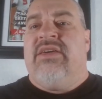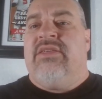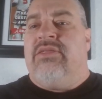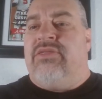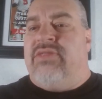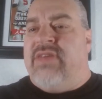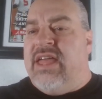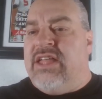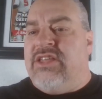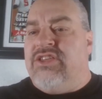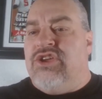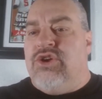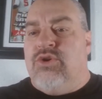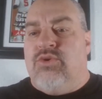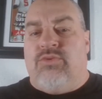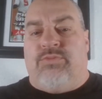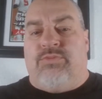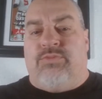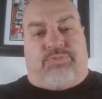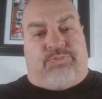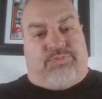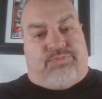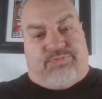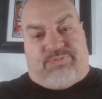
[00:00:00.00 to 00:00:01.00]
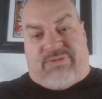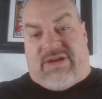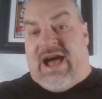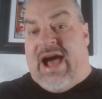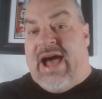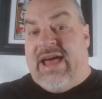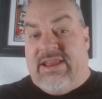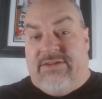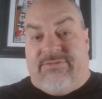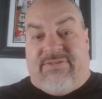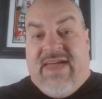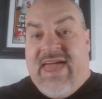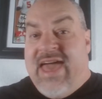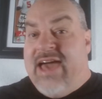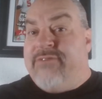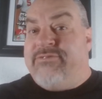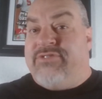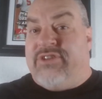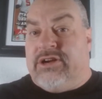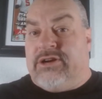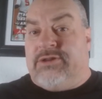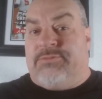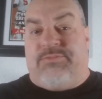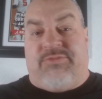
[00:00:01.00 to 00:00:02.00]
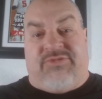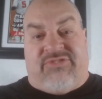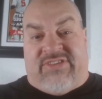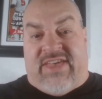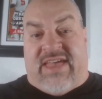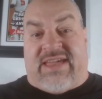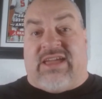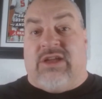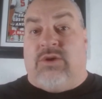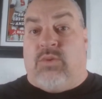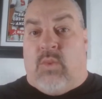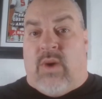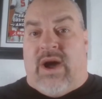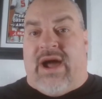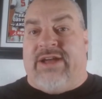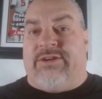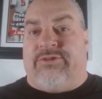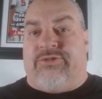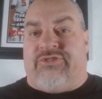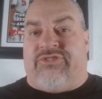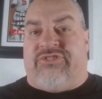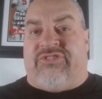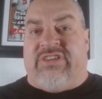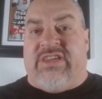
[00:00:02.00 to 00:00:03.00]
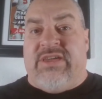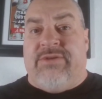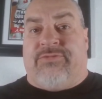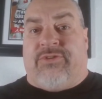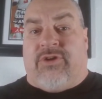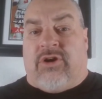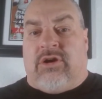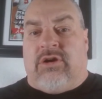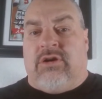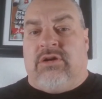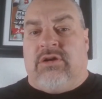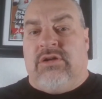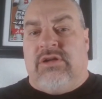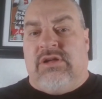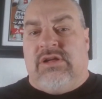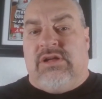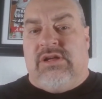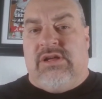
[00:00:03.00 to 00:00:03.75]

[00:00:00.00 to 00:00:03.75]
then you kind of have your second wide receiver